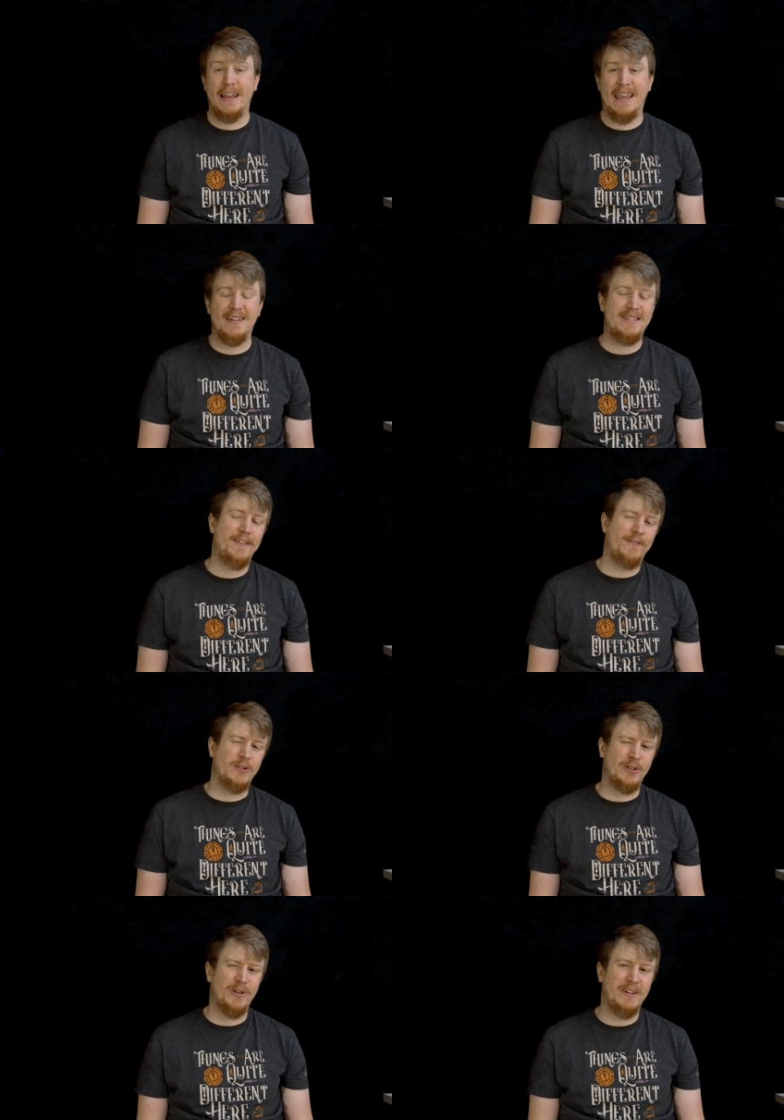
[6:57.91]
I can't say for
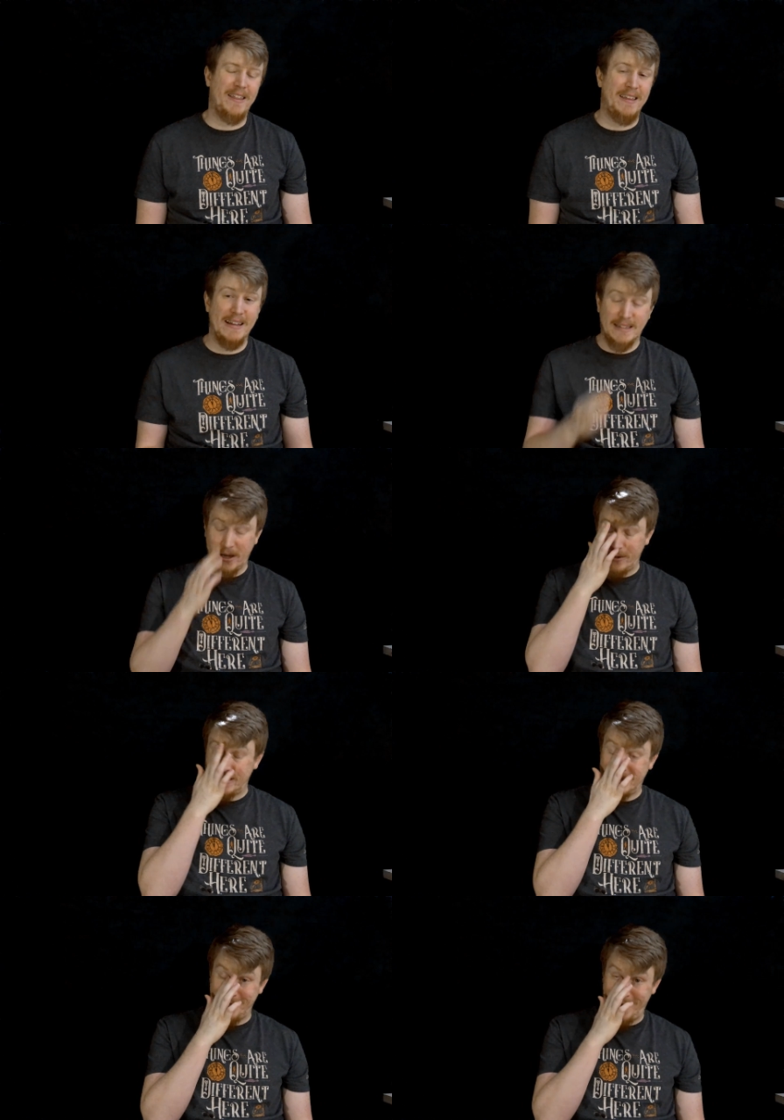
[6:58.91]
certain. I think that's how it sits